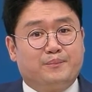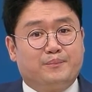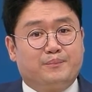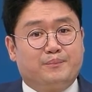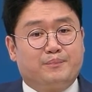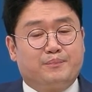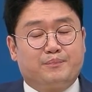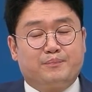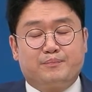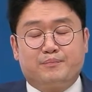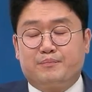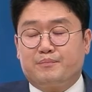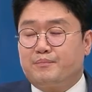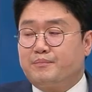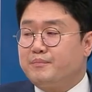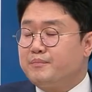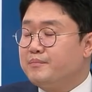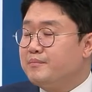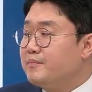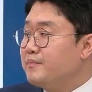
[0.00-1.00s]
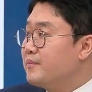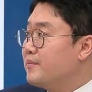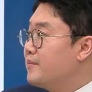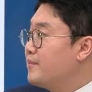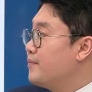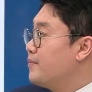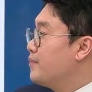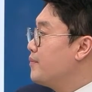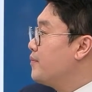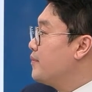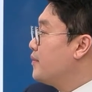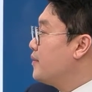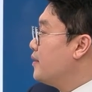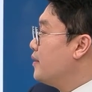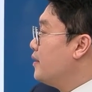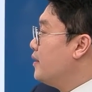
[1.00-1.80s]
(silence)